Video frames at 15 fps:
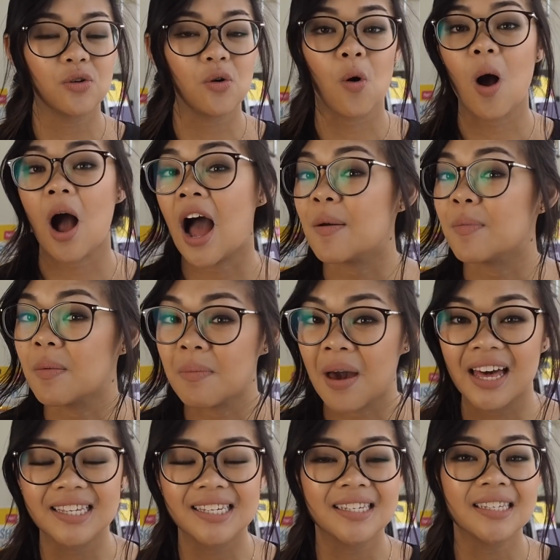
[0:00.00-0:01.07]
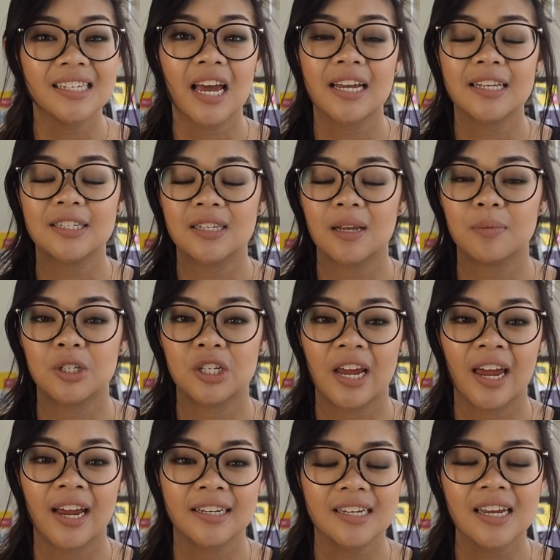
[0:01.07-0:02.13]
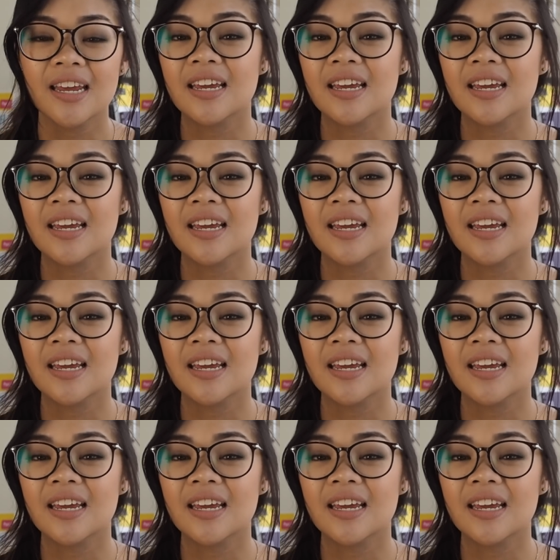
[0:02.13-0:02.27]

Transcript: or I'm a maths and science subject.